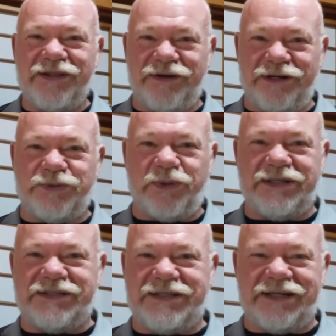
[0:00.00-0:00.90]
There are
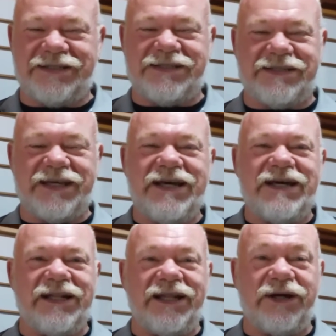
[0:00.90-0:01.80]
26
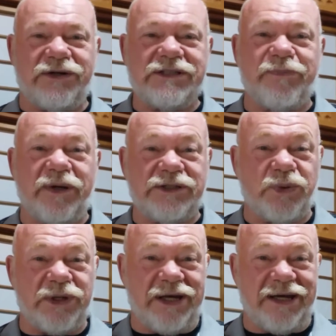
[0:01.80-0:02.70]
letters, but
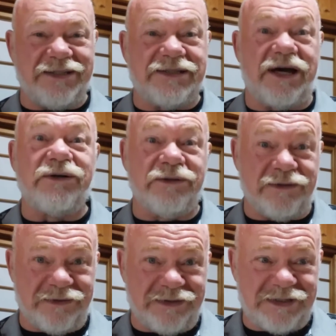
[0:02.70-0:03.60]
28
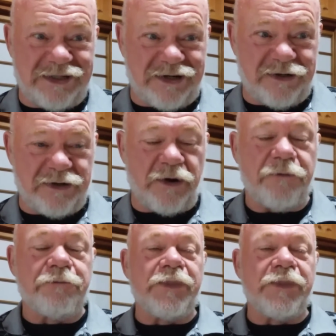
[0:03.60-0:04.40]
sounds. Here you go.